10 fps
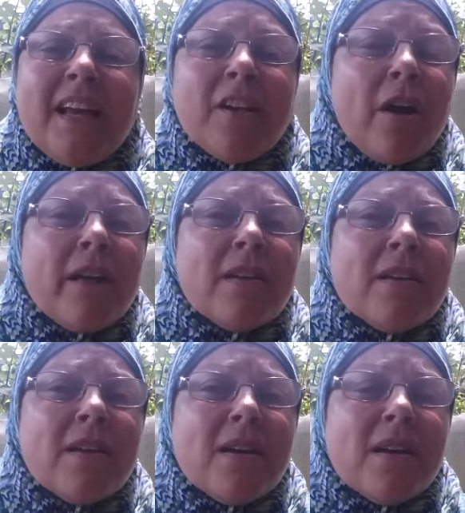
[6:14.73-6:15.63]
And
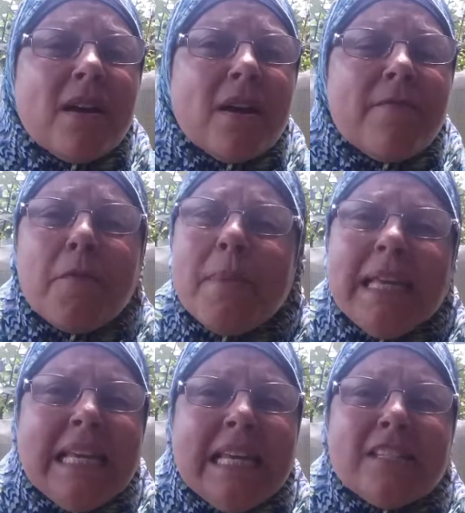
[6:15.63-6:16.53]
for
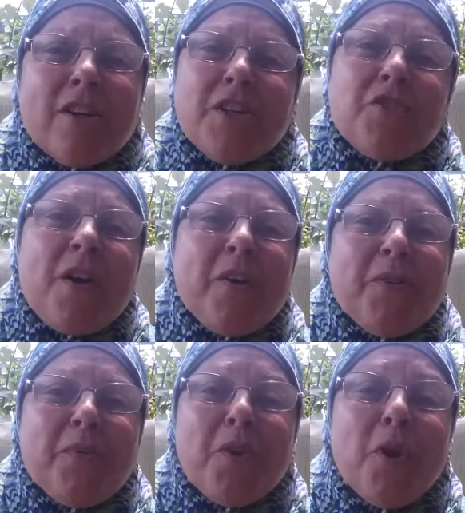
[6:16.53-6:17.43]
many years, I
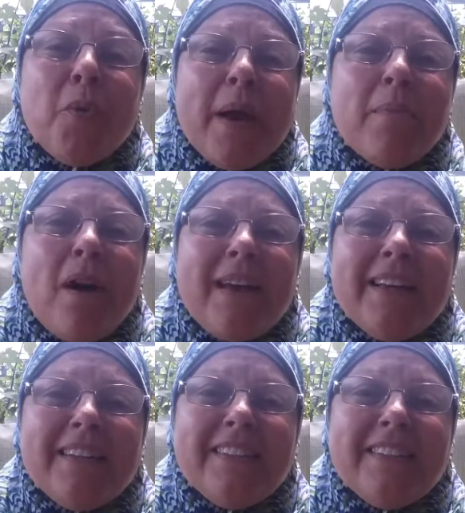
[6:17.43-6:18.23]
struggled with who am I?